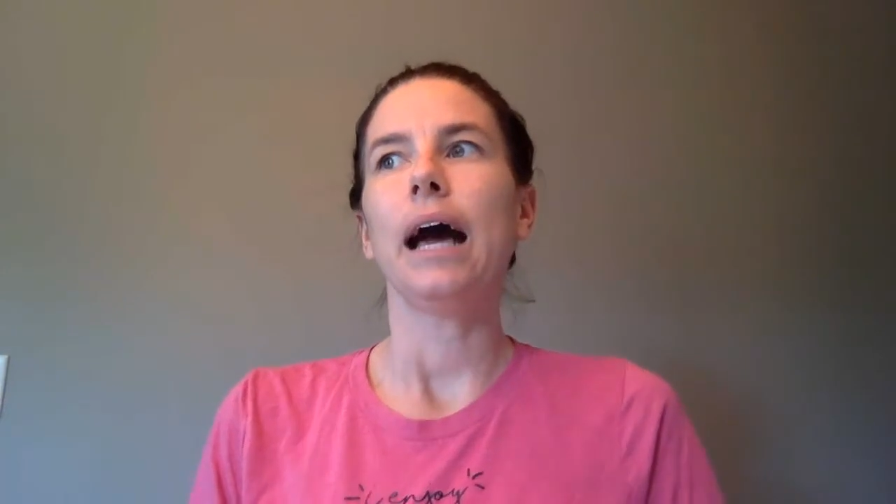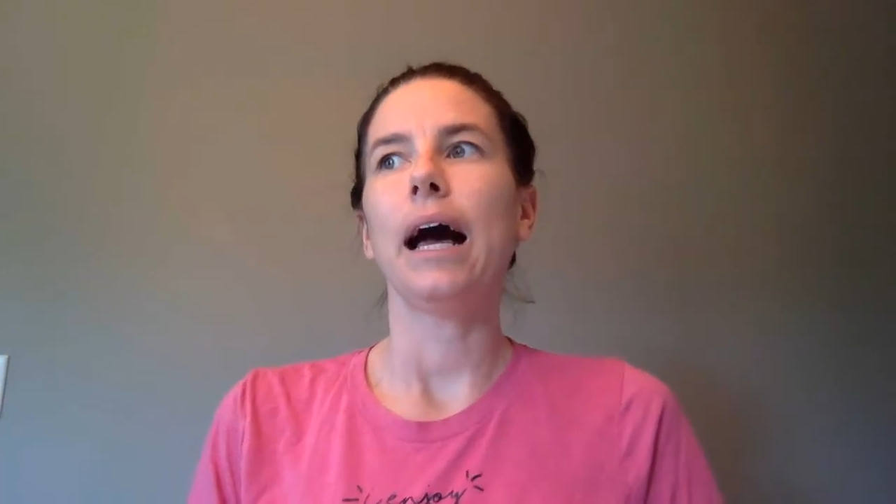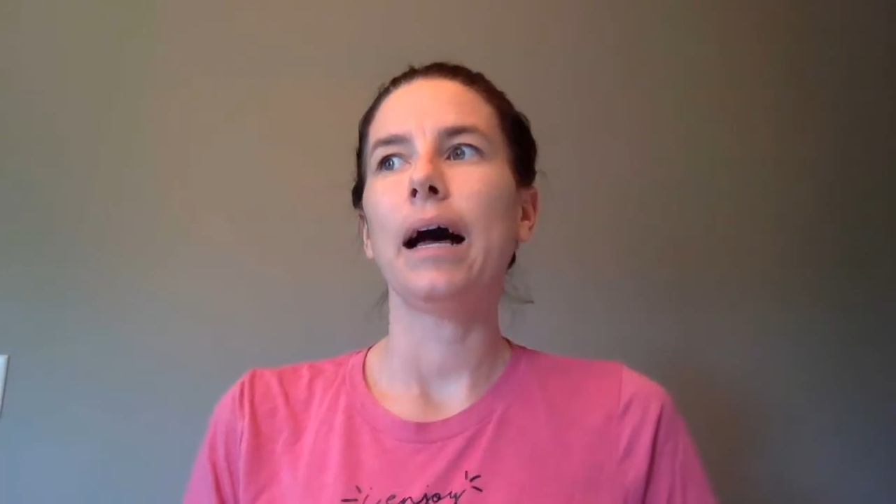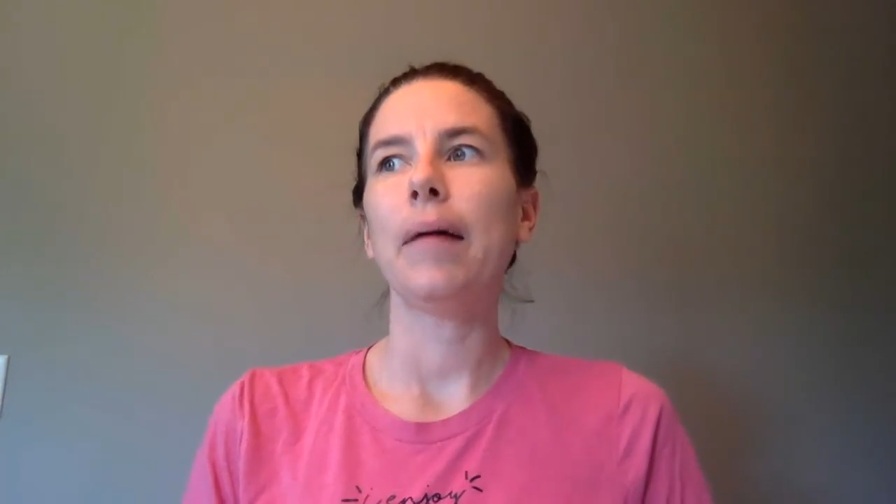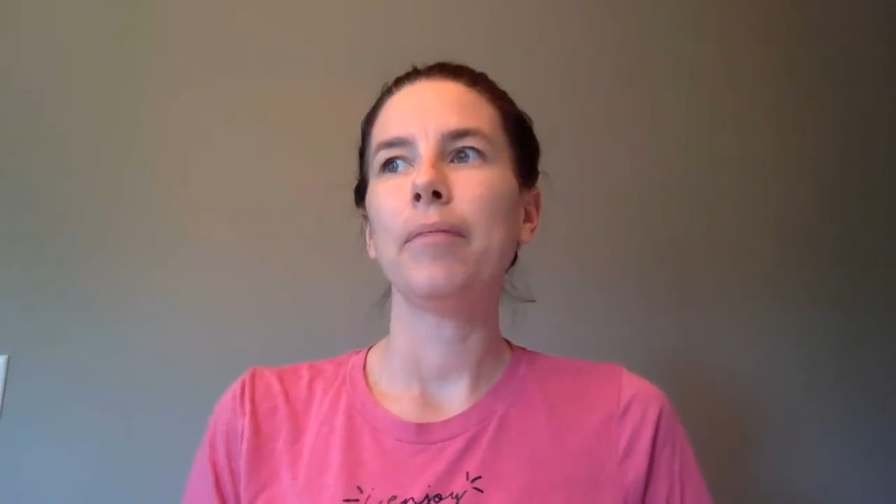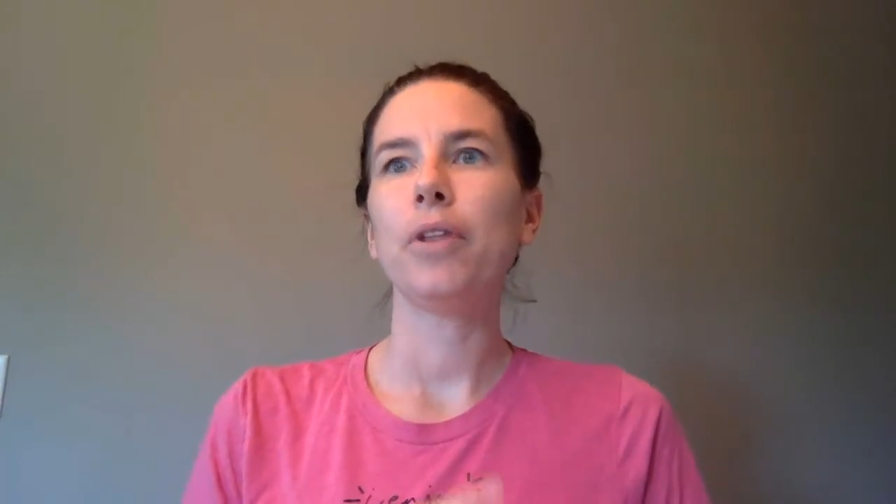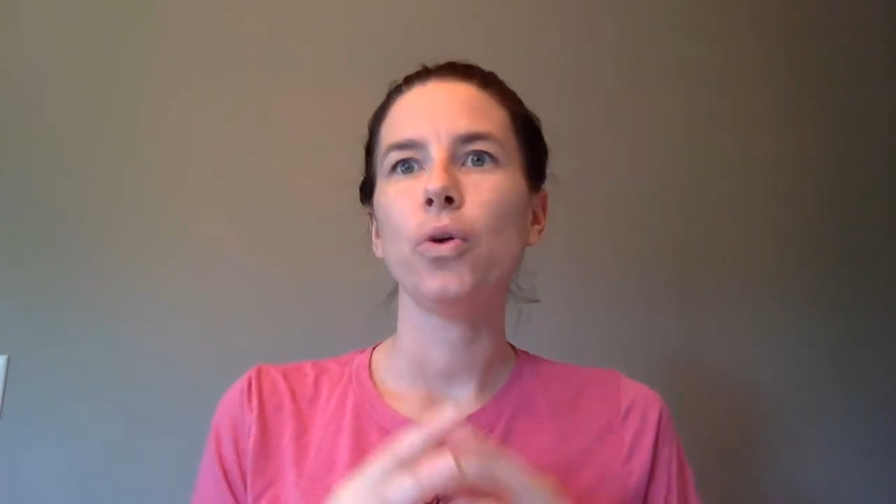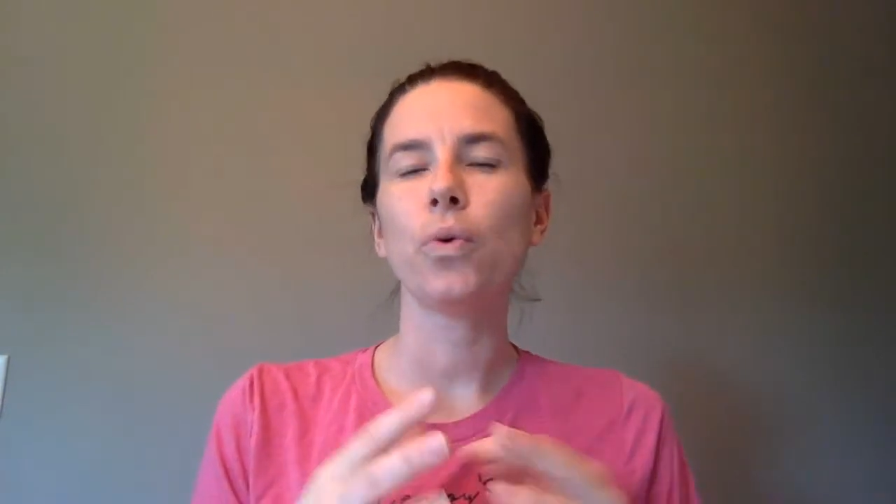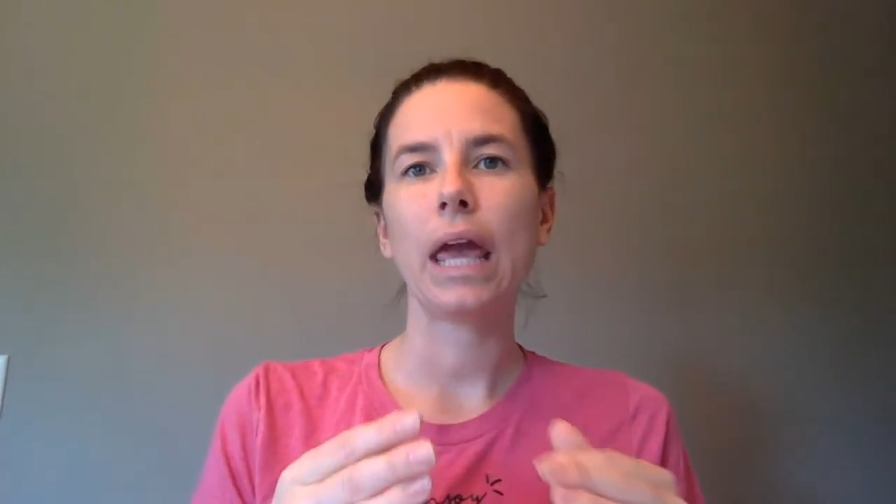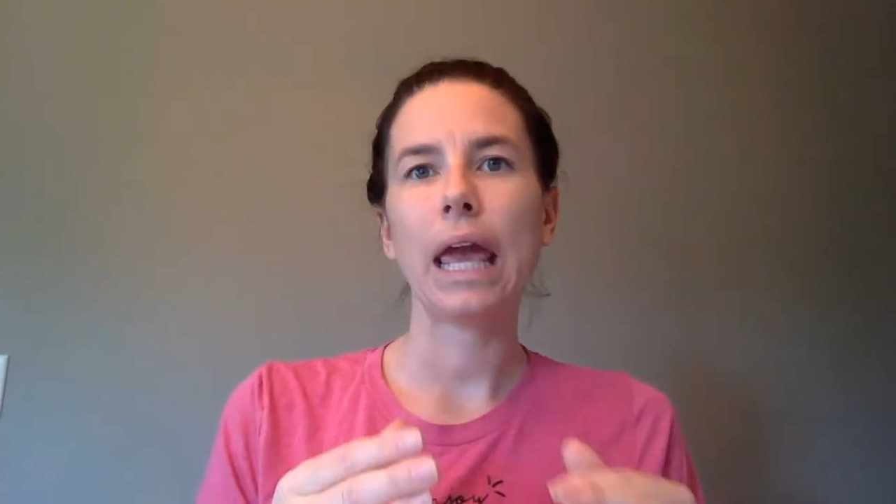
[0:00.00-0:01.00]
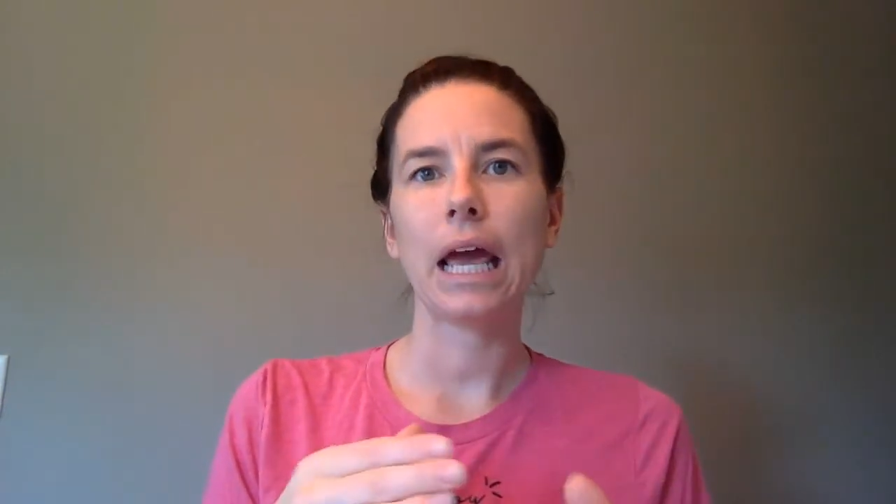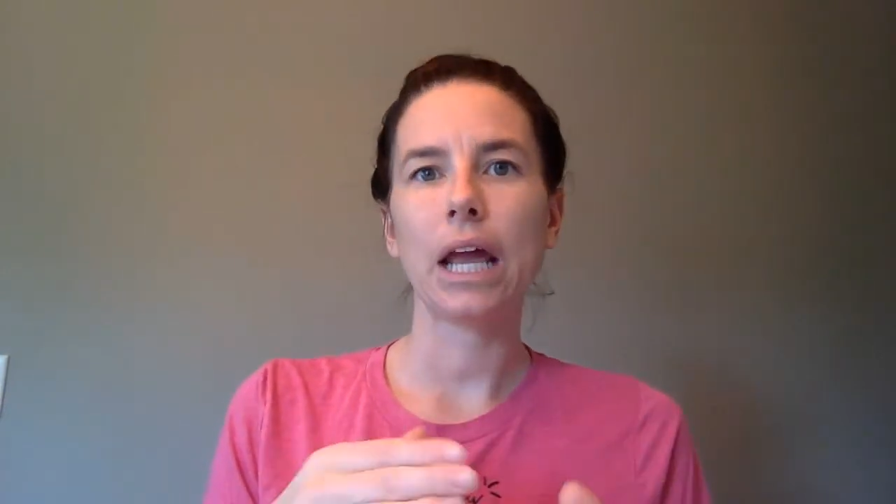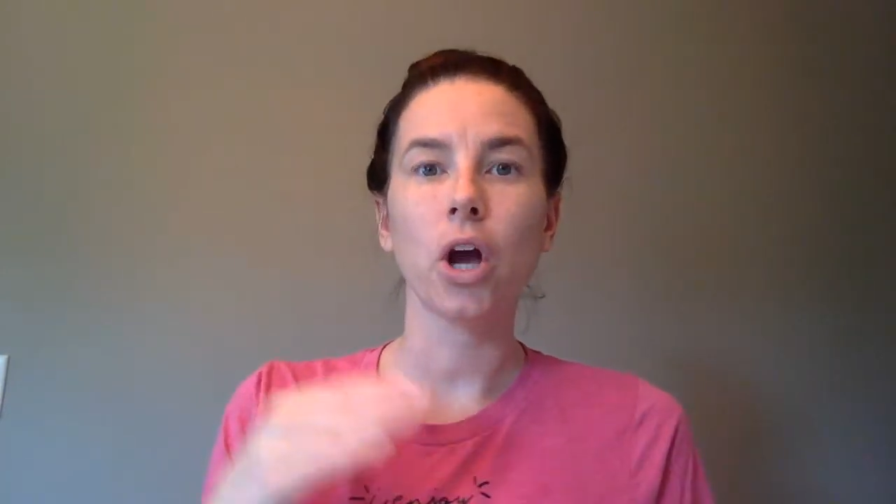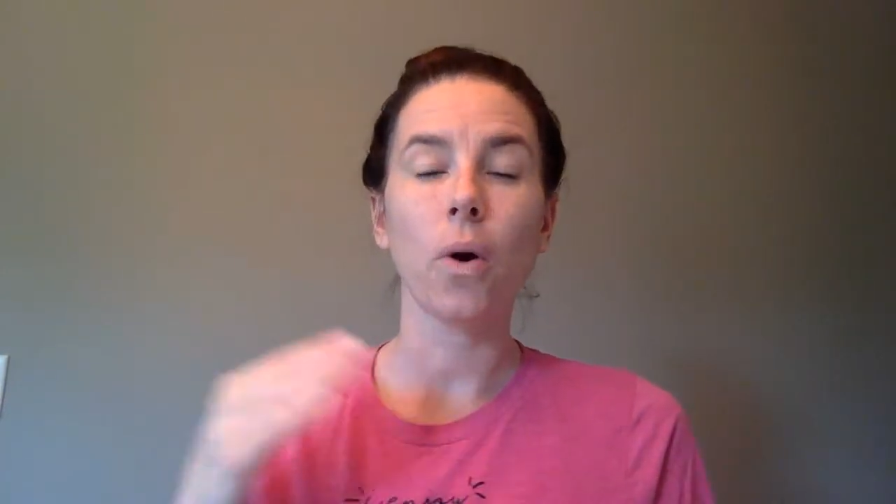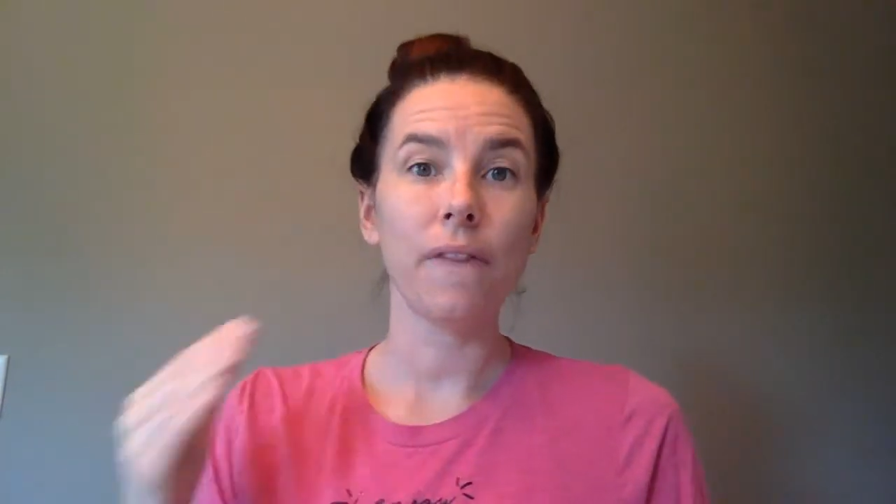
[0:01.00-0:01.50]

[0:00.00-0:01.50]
um, you can go